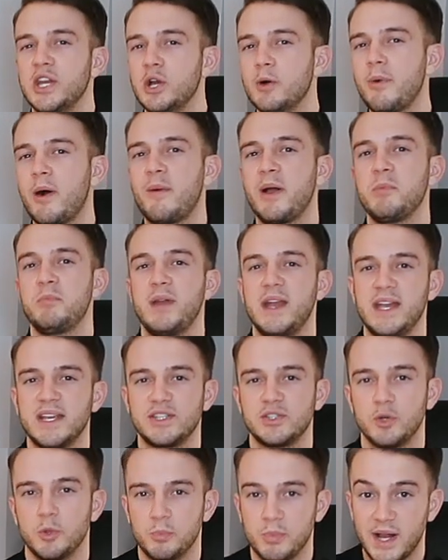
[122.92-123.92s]
knew about my
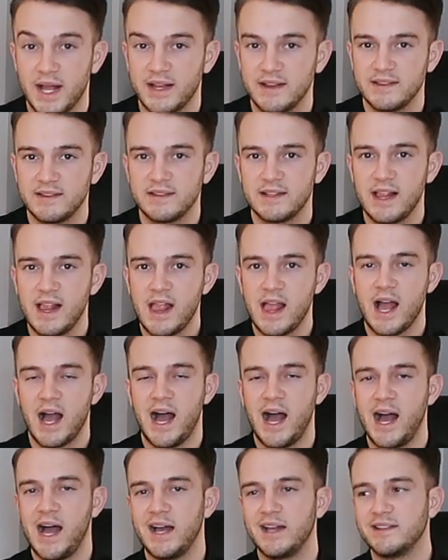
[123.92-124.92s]
personal brand
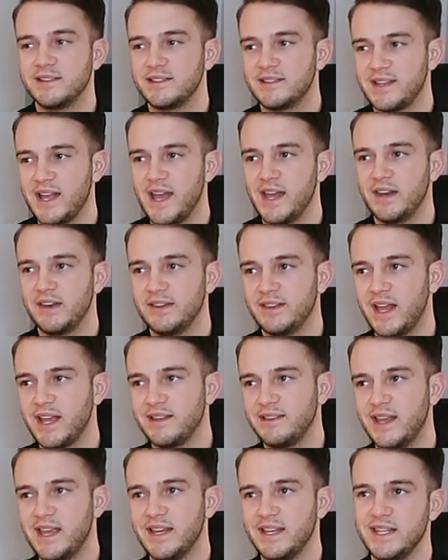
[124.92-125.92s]
and then
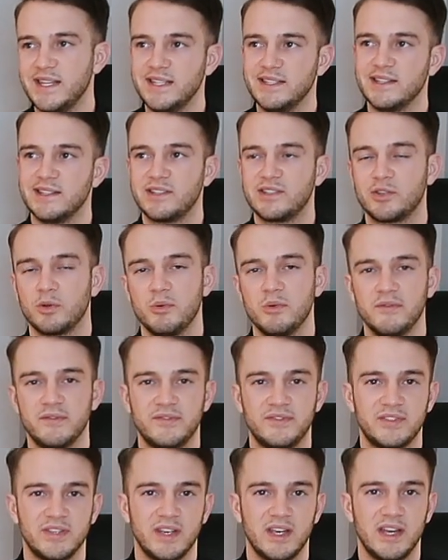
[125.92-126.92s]
like they needed someone
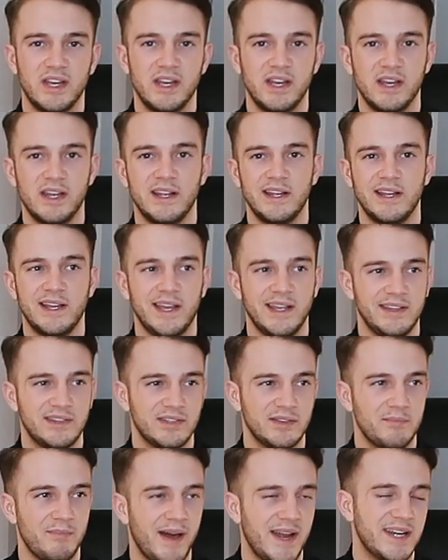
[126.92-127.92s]
to like,
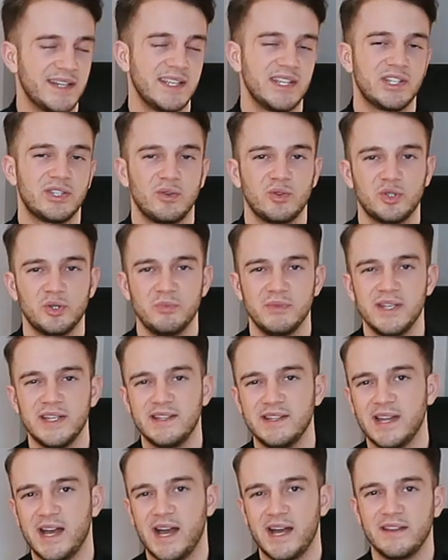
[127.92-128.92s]
to manage their social
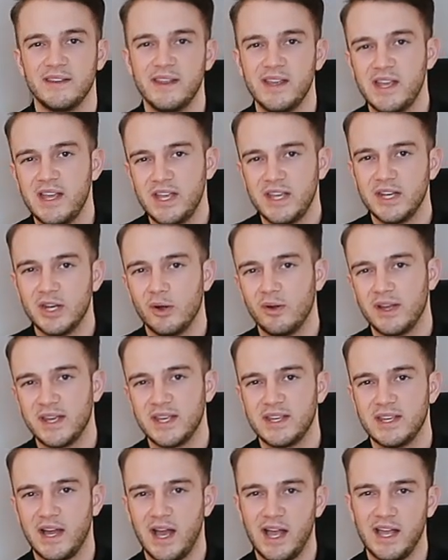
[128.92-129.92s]
media and you know
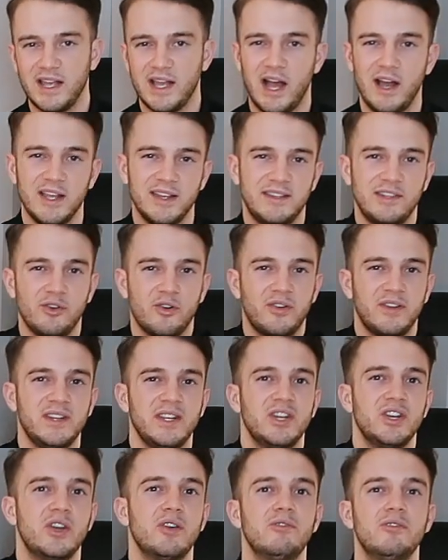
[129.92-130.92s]
like I, I they already
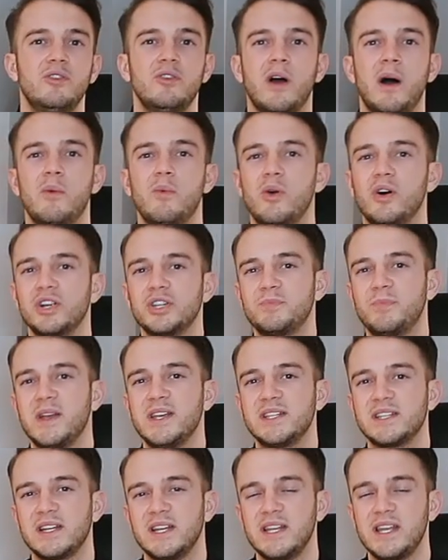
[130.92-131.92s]
knew who I was
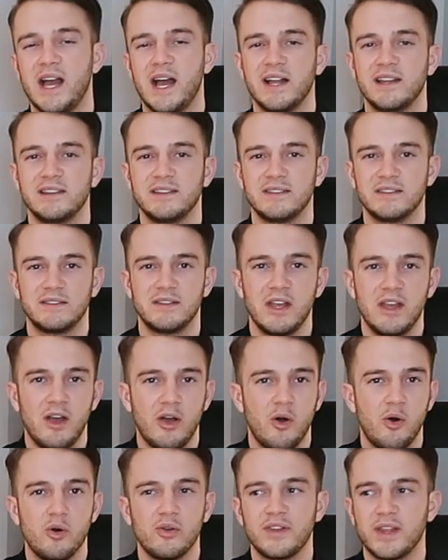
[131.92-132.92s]
basically and
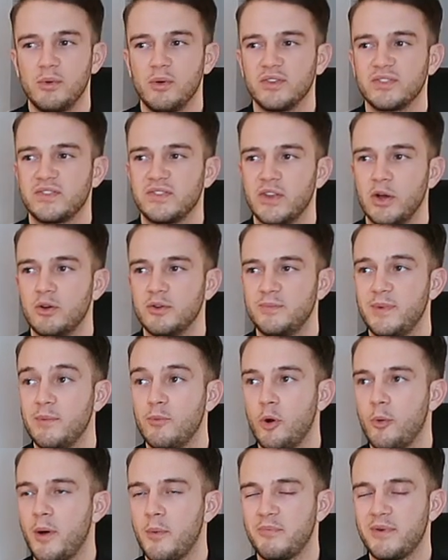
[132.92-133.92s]
all they wanted to know was a bit
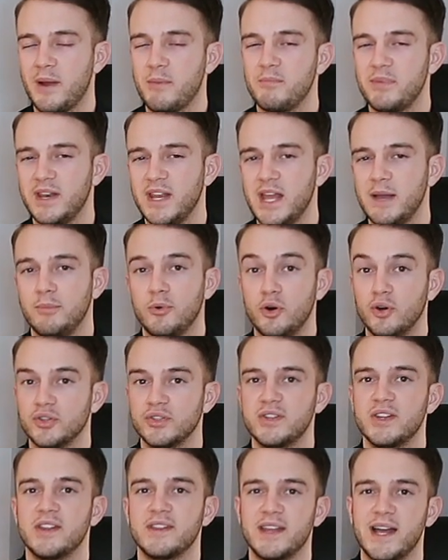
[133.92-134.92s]
more about Brandpreneur but
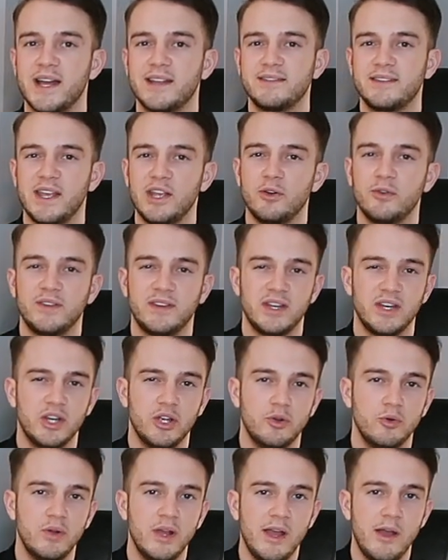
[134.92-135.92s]
other than that they already
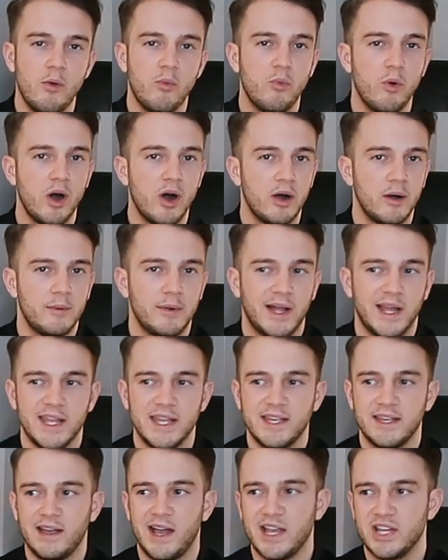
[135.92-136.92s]
knew what
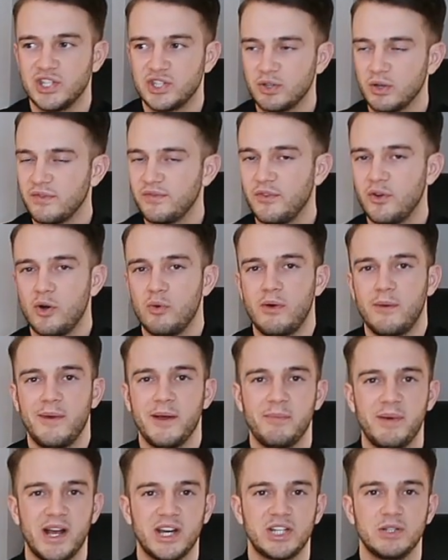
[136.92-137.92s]
I, I stood for what
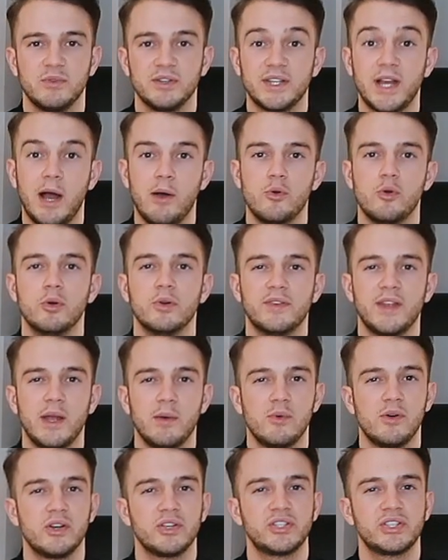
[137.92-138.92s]
my passion was how good I
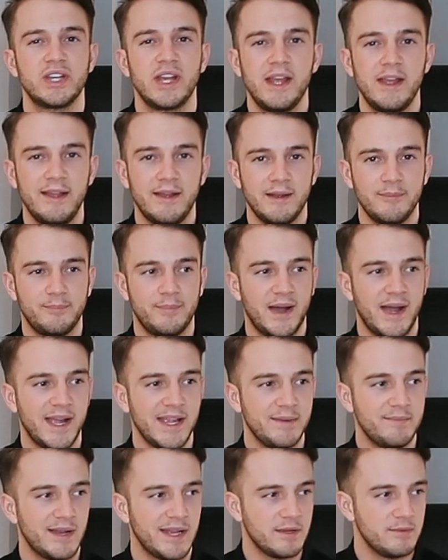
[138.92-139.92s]
was
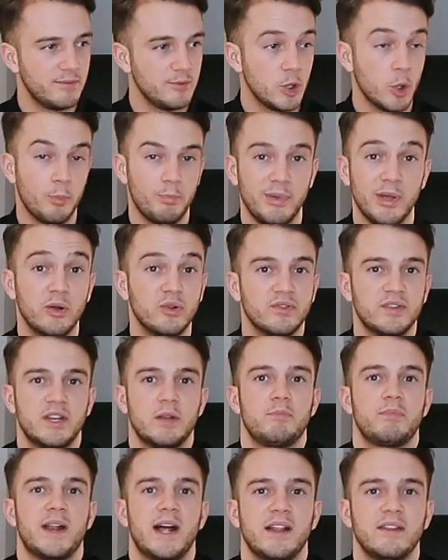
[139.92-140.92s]
by, uh, you know building
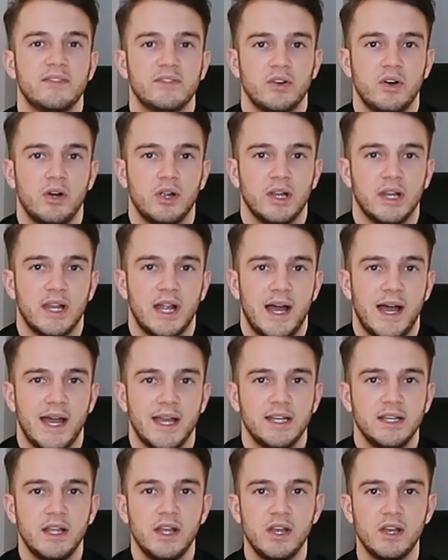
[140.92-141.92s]
a brand
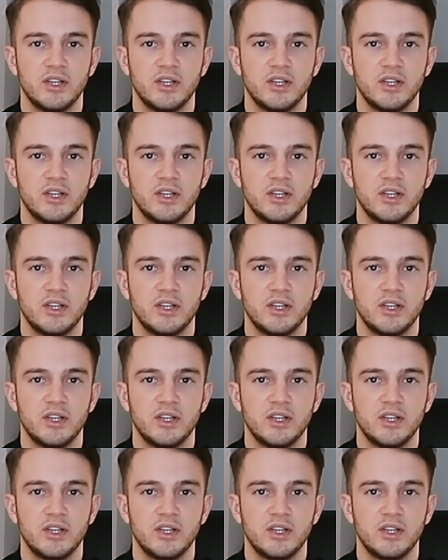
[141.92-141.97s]
online.